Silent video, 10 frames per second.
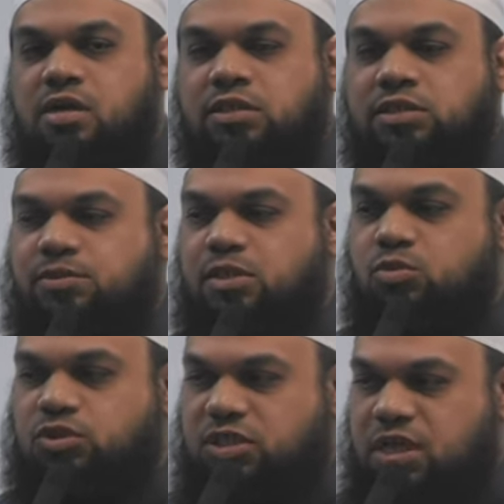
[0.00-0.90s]
something
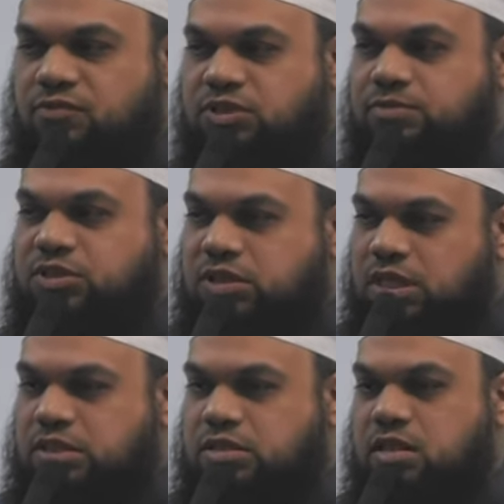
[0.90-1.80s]
which gives them
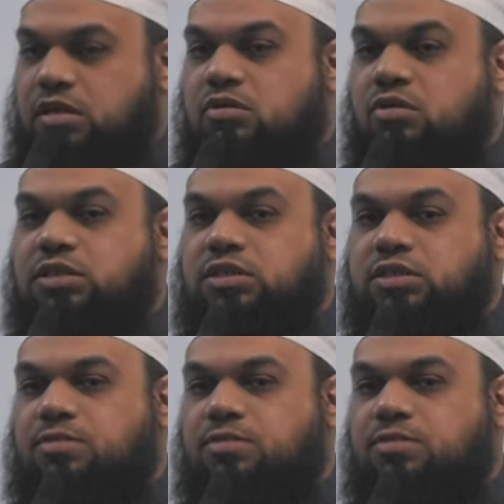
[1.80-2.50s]
certainty and increases